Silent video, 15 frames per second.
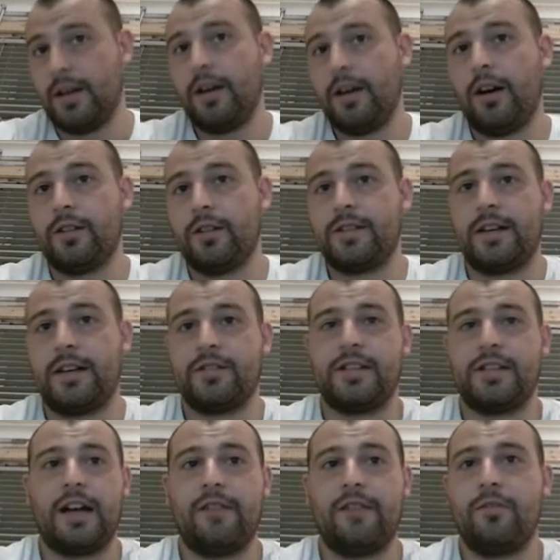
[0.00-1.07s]
Tal's
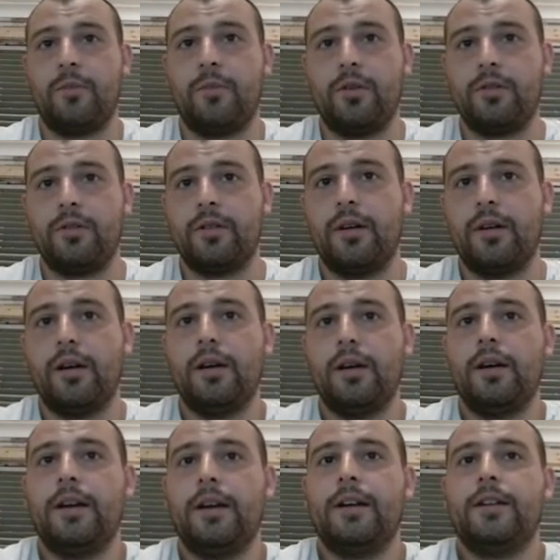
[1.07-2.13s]
side of the board.
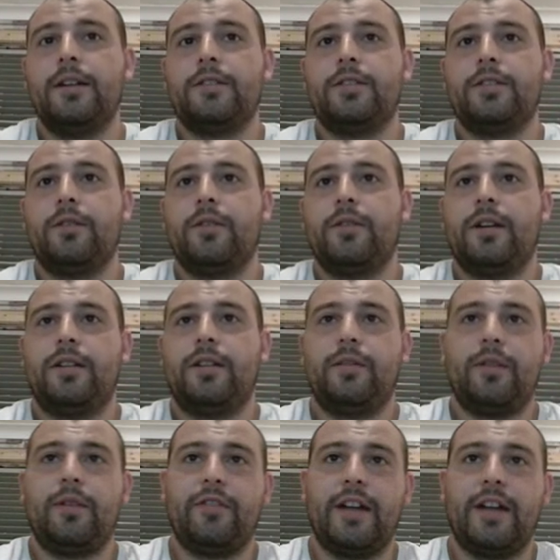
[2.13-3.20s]
So they will have
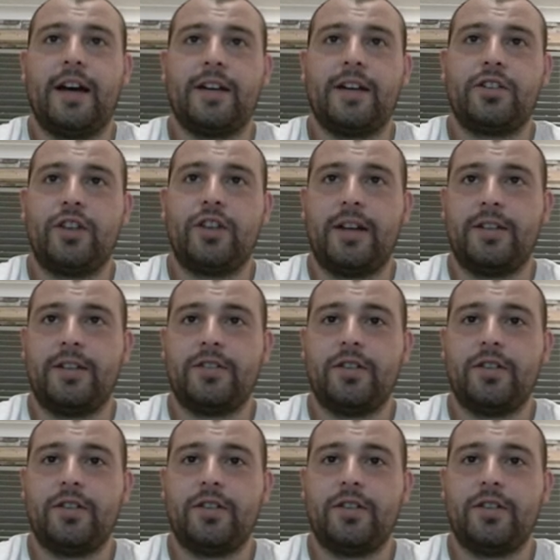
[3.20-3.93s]
a knight exchange.